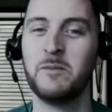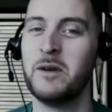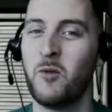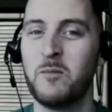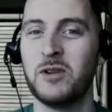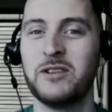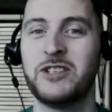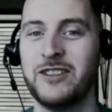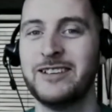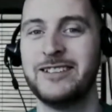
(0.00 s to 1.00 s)
bit more bullish
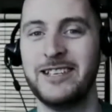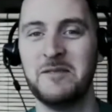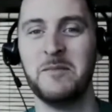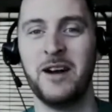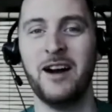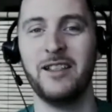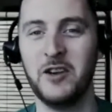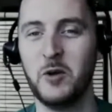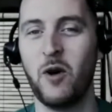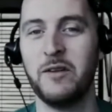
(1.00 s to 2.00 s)
on this team than
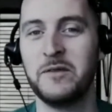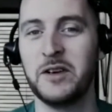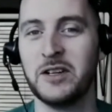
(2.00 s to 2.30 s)
you are, I feel.